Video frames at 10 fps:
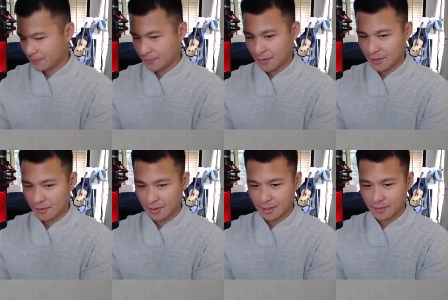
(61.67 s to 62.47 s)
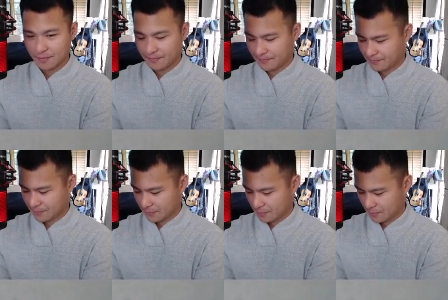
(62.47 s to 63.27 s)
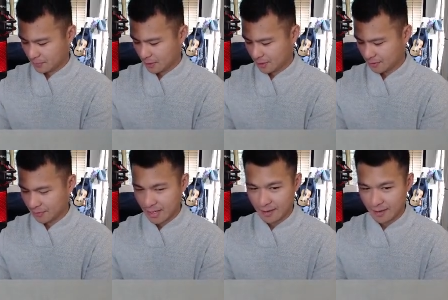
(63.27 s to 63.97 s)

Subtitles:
you know what? Because we have